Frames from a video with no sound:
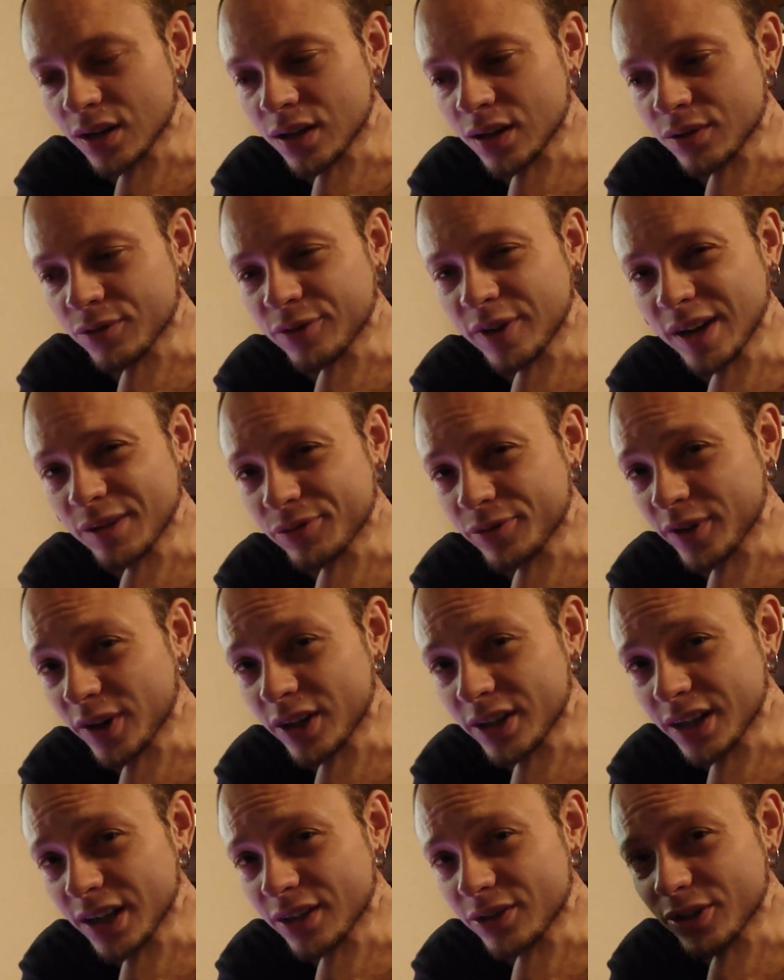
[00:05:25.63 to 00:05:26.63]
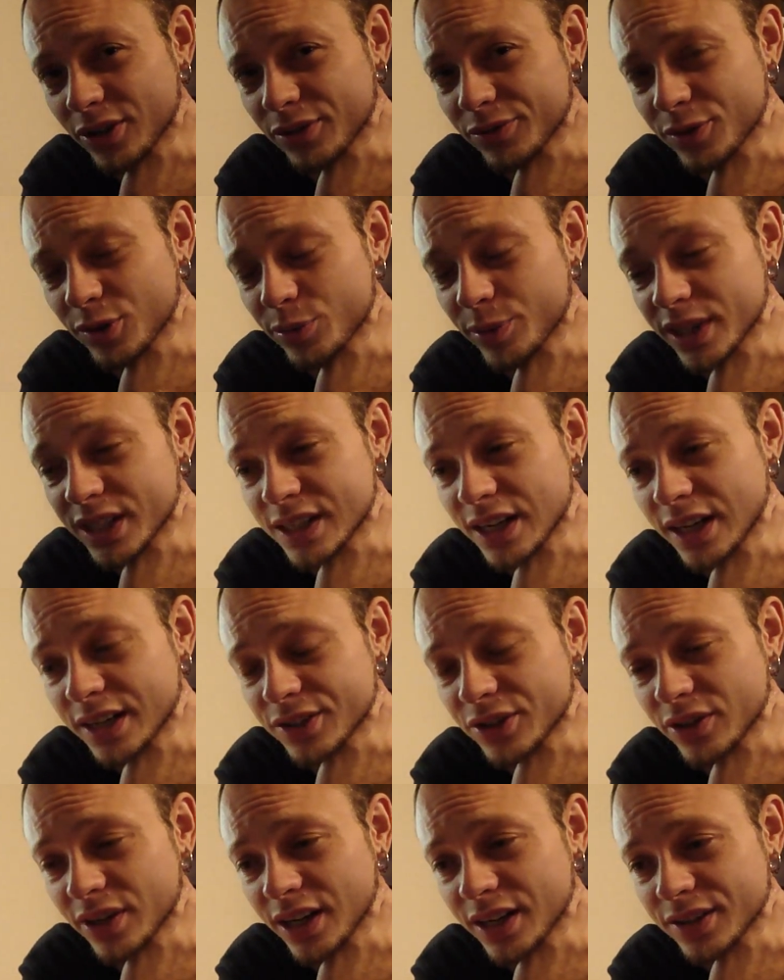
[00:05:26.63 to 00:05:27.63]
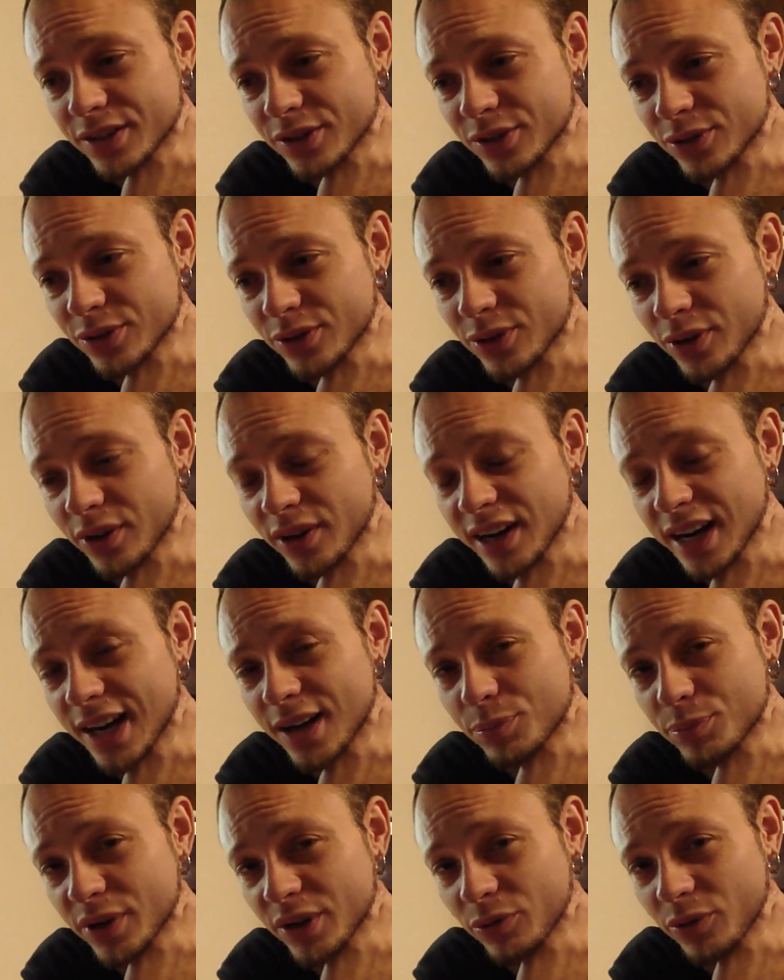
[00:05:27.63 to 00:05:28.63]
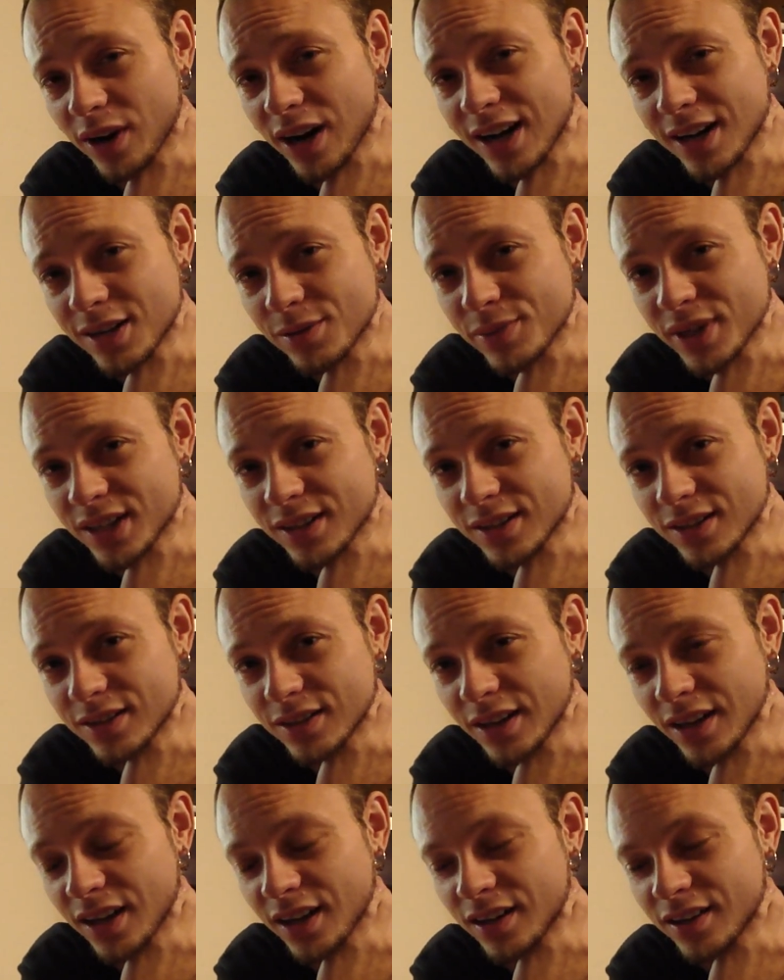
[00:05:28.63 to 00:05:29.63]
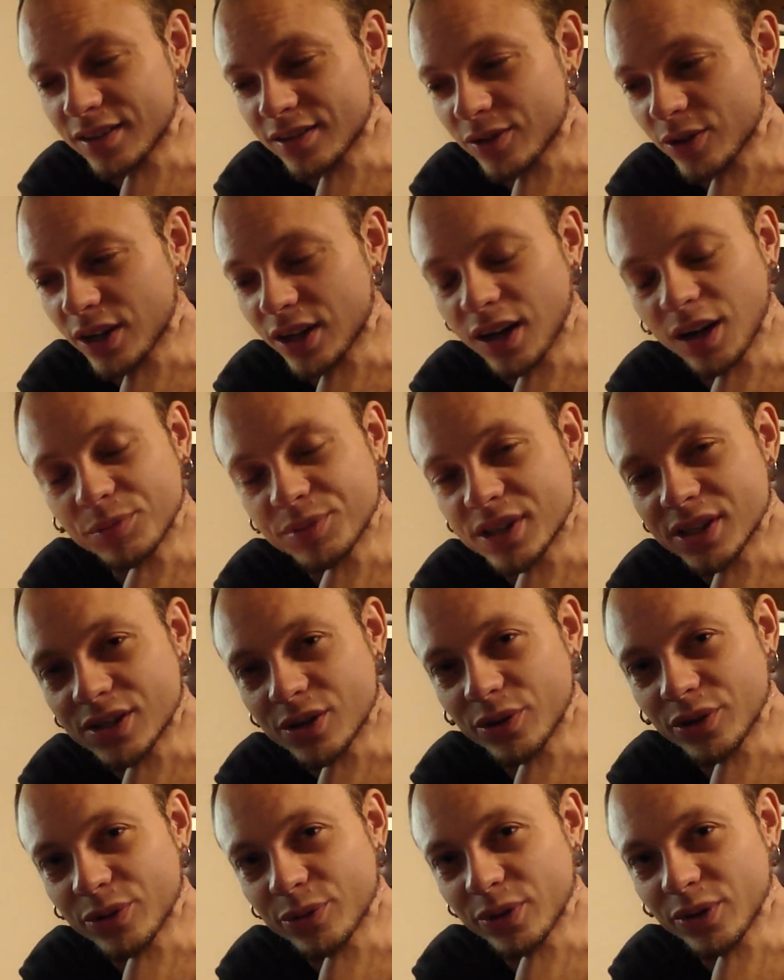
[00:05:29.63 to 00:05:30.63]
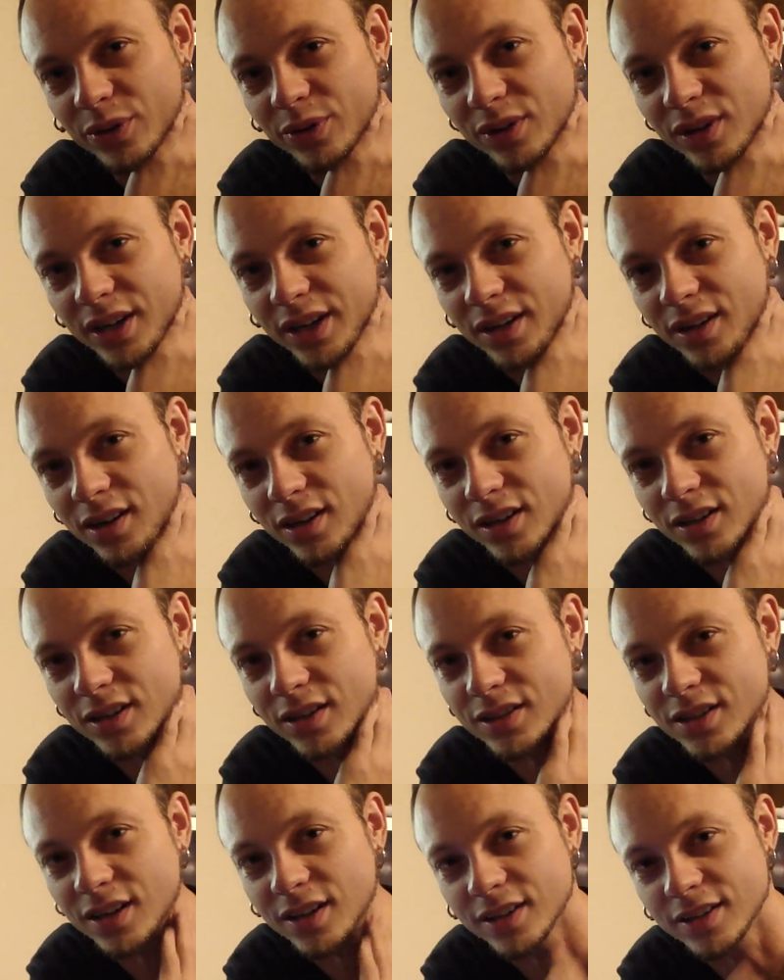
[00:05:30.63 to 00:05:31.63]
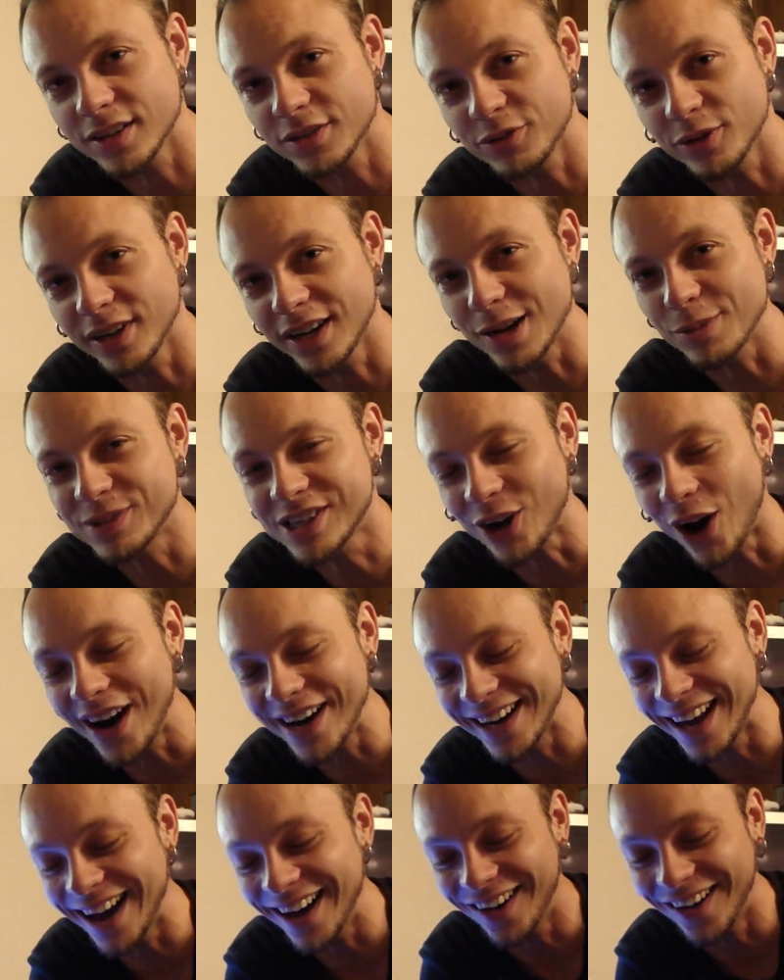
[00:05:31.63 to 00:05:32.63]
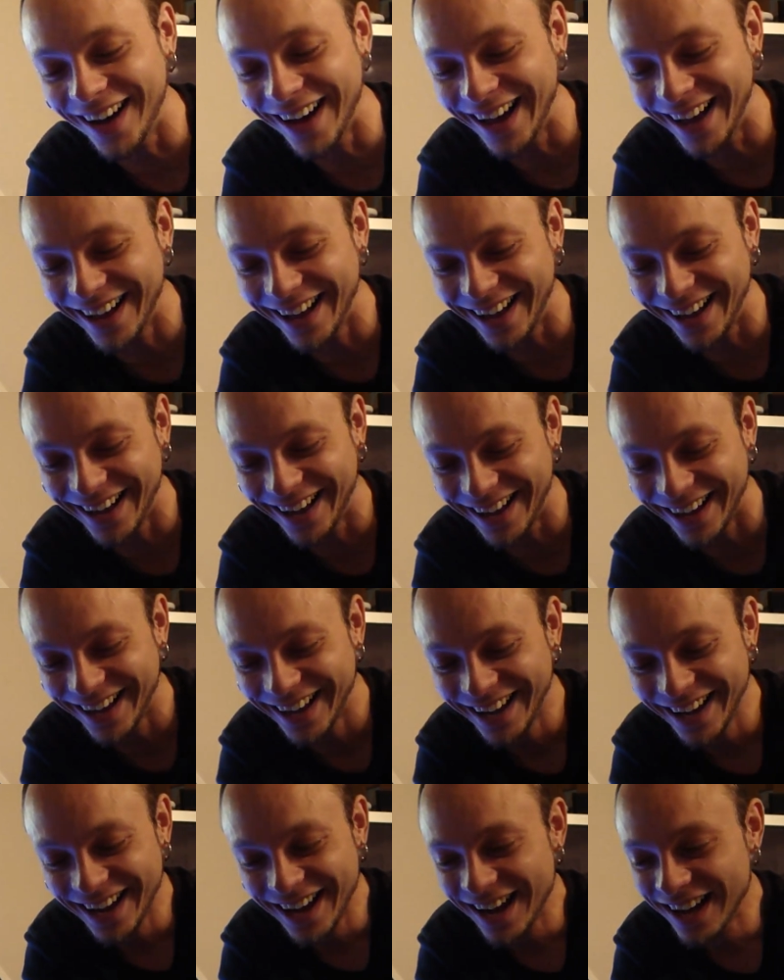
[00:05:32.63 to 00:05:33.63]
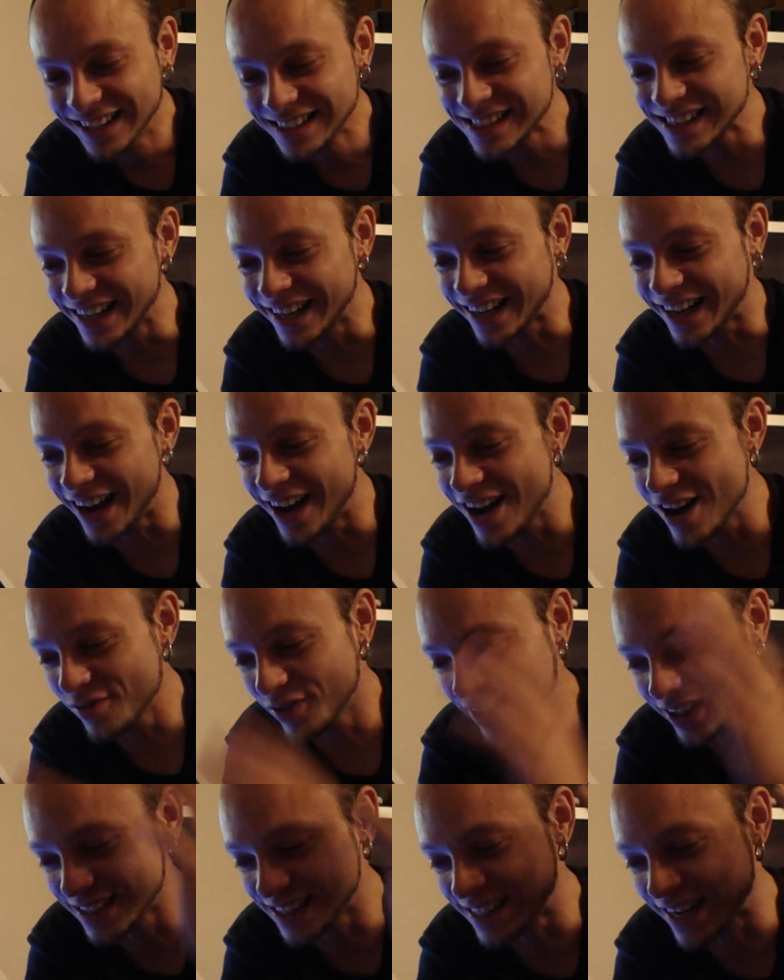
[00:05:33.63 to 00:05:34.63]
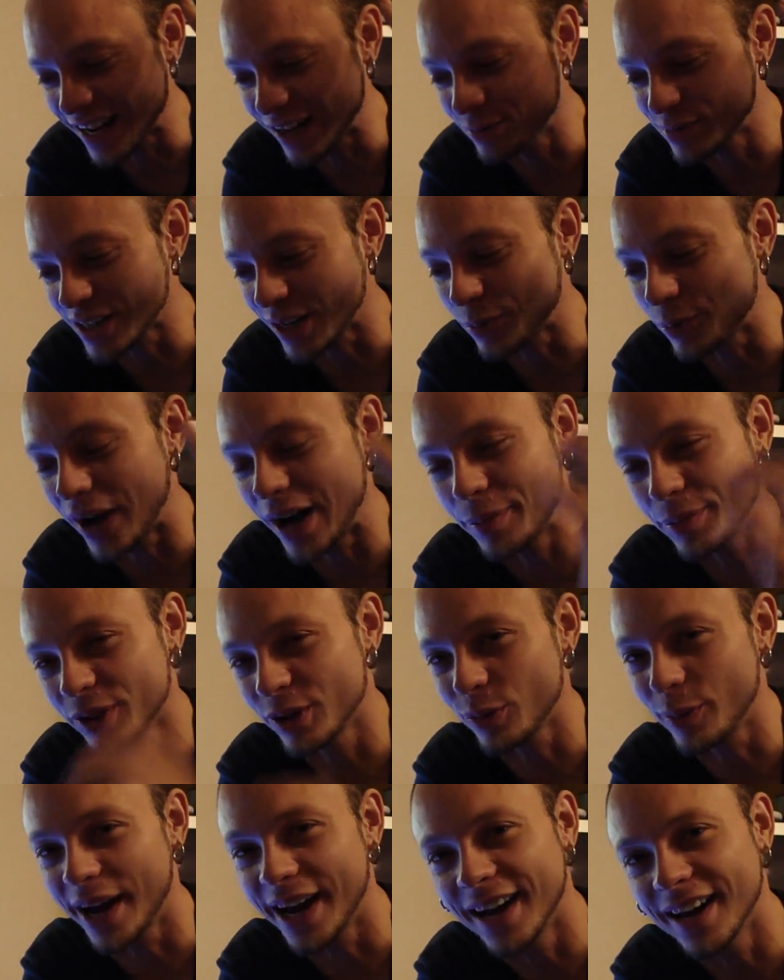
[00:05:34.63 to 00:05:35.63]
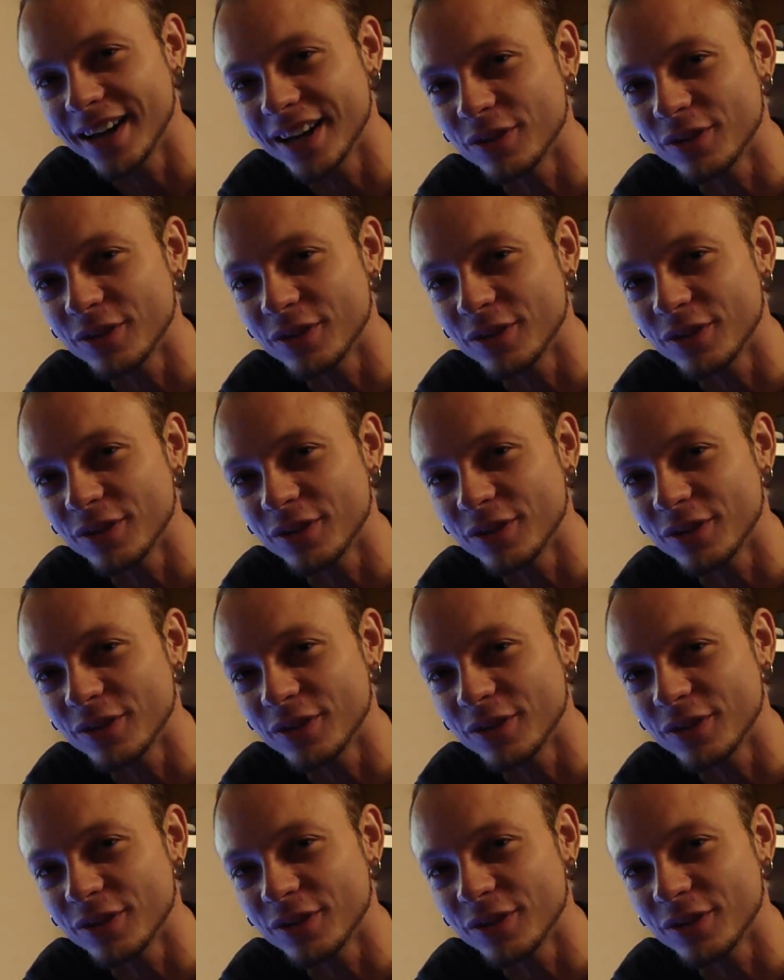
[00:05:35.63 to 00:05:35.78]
Fat Funk, I don't know if you've been tagged or not, dude. Or 8-Bit Rob. Yeah, well, I'm just going through like a ton of different names right now. It's like I have all these names like popping through my head.